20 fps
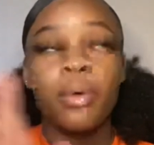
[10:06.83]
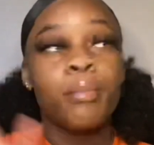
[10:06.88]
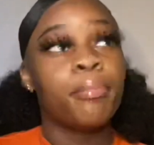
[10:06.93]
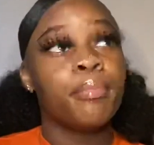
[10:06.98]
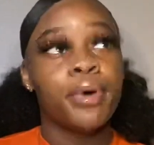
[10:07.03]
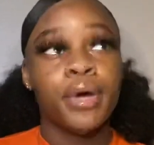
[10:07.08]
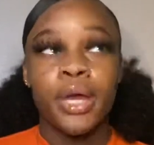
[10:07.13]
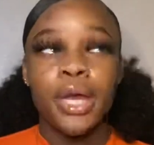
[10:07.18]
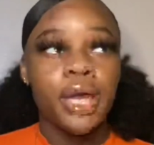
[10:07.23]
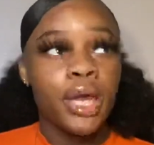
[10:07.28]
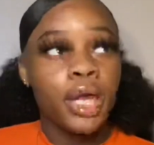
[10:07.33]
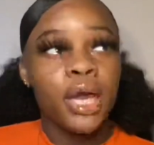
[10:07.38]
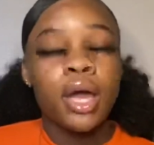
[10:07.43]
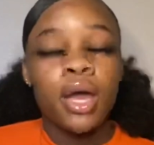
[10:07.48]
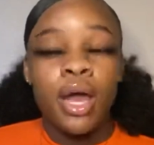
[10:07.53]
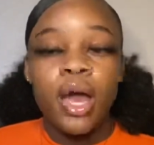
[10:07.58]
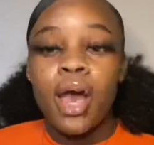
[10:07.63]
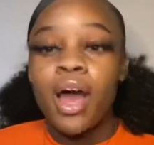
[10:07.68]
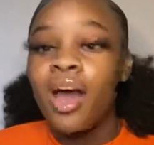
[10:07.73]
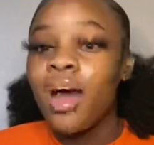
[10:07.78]
But
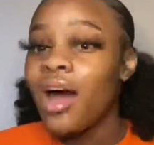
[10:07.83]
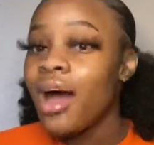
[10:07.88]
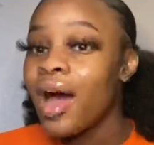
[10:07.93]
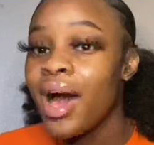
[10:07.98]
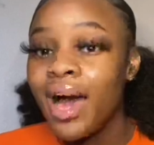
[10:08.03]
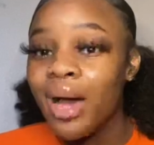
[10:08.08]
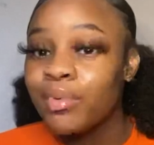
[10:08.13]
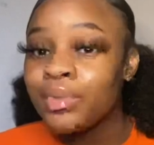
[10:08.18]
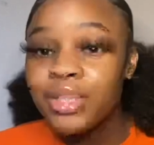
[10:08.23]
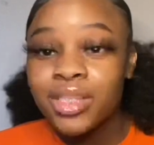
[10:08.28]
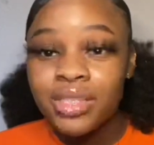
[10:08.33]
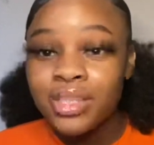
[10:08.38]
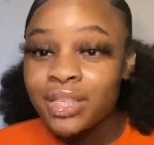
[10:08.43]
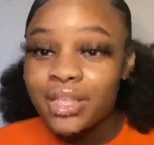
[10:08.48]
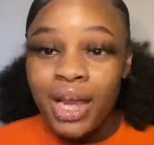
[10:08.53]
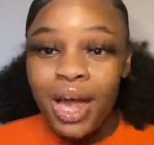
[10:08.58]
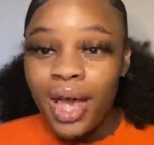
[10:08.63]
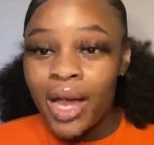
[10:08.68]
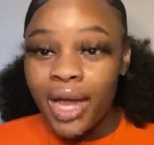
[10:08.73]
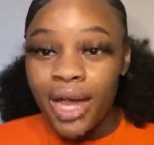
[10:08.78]
I was just
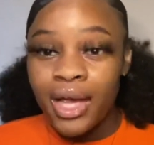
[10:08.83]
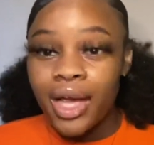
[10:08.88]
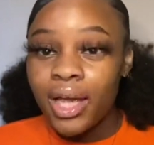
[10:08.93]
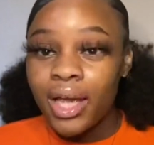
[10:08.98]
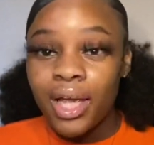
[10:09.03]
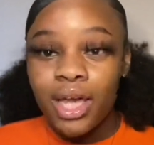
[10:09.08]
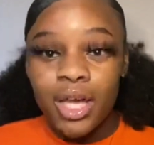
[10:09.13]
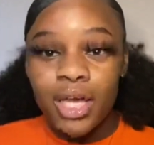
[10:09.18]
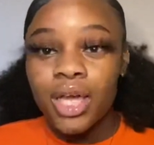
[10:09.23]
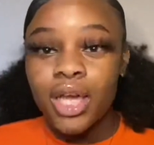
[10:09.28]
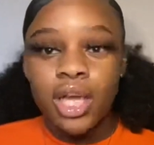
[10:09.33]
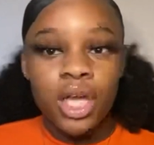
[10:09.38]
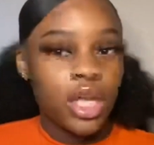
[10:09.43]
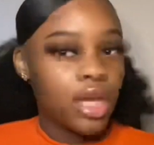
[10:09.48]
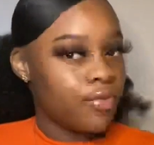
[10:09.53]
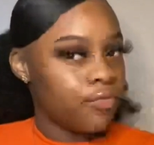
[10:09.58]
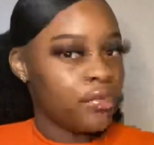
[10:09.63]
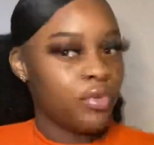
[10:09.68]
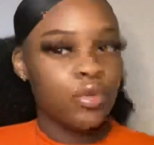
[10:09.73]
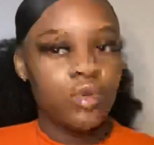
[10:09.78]
like,
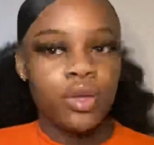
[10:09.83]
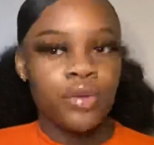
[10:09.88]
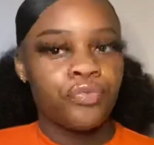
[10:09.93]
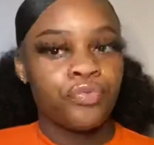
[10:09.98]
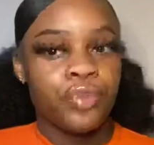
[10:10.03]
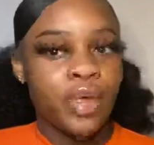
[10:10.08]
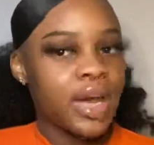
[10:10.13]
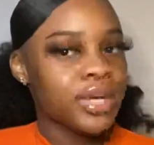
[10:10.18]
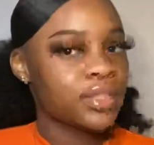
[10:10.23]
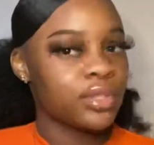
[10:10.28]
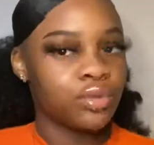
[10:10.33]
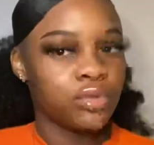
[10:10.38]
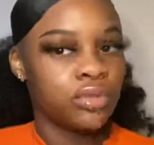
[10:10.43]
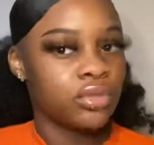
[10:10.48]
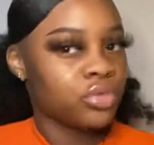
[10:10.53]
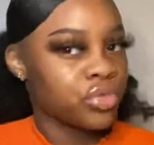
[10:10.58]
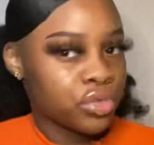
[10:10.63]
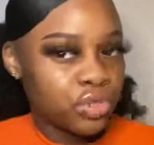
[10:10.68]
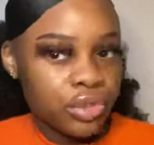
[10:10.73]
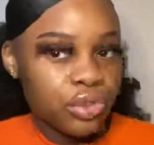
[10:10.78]
if that's
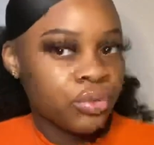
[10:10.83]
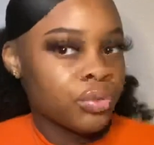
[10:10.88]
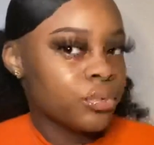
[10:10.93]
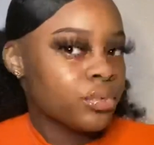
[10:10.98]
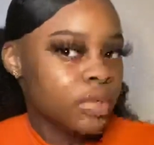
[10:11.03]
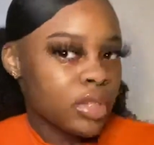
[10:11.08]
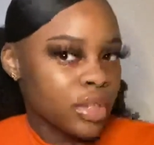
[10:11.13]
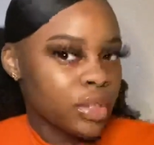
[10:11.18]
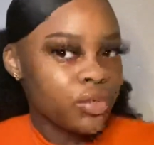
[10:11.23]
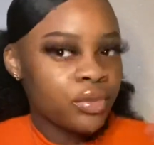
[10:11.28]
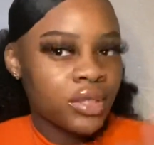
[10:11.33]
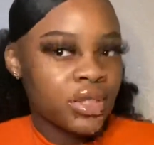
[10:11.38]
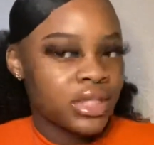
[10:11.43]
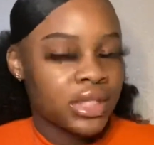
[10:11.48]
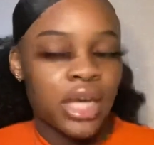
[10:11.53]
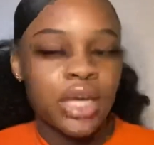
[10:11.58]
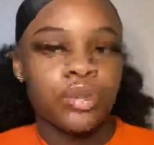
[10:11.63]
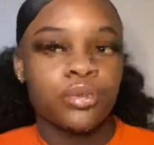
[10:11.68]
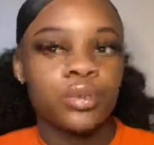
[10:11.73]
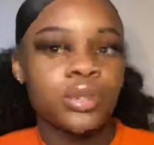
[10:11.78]
true, then you can
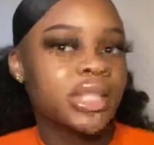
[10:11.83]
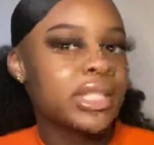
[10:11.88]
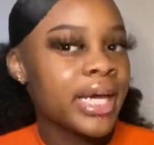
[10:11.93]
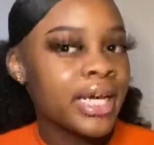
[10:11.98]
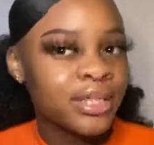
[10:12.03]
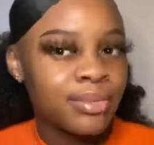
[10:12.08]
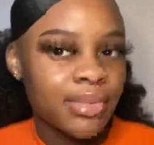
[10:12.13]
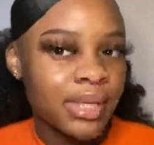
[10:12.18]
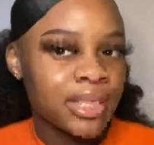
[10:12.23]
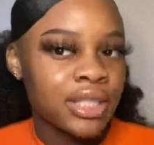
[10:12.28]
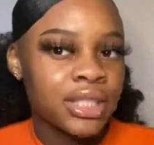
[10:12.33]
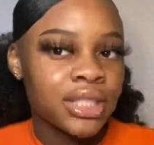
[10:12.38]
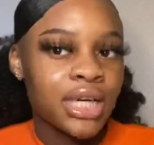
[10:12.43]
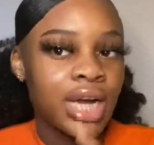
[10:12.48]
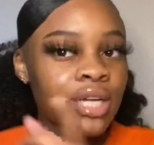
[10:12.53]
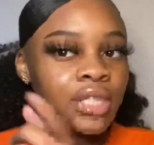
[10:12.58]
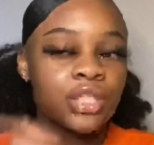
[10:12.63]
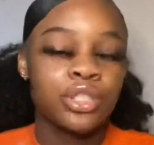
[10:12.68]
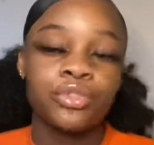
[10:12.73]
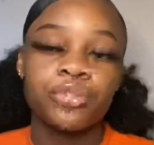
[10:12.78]
say it through a text message. I
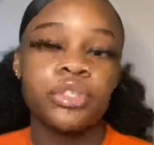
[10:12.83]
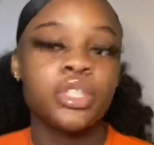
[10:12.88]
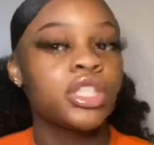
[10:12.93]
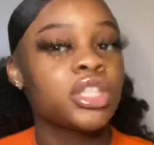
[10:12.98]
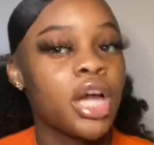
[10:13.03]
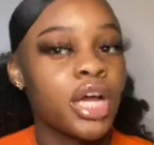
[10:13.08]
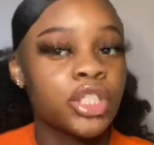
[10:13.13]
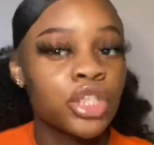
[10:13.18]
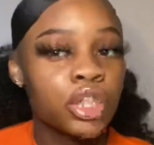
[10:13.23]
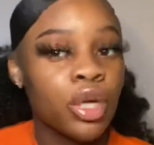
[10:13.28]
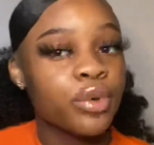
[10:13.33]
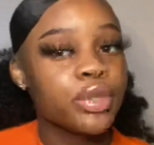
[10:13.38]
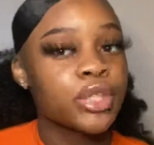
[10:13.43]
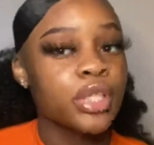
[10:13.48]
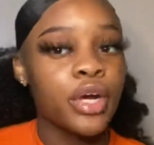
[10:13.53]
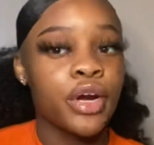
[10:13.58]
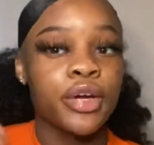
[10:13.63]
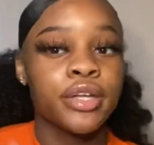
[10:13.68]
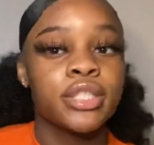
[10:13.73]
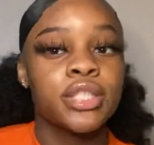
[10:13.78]
could screenshot, show it to
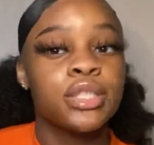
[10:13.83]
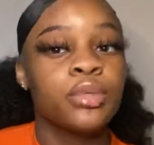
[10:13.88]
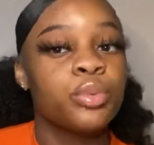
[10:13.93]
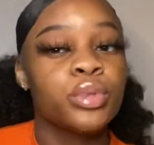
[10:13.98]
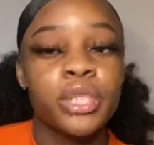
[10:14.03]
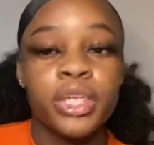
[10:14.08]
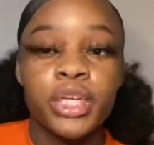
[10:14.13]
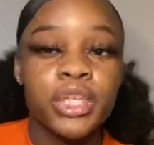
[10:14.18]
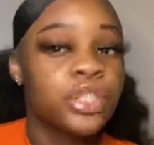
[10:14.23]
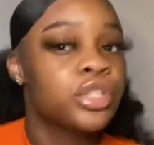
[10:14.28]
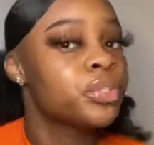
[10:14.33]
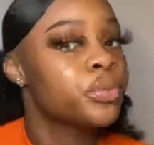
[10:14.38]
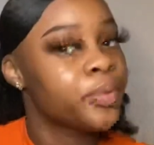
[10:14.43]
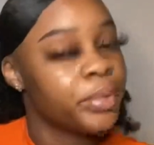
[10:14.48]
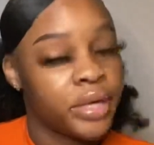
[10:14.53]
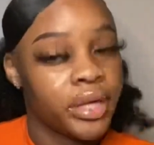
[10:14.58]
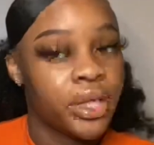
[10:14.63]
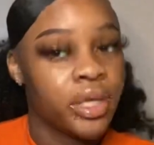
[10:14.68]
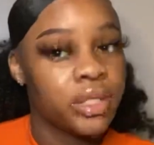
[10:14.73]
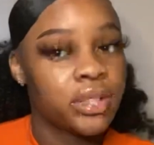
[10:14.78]
her, and see what the issue
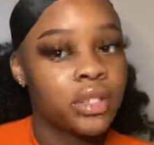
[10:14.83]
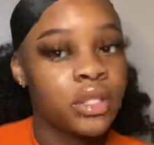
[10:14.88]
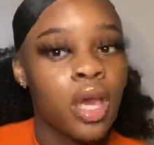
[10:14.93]
is.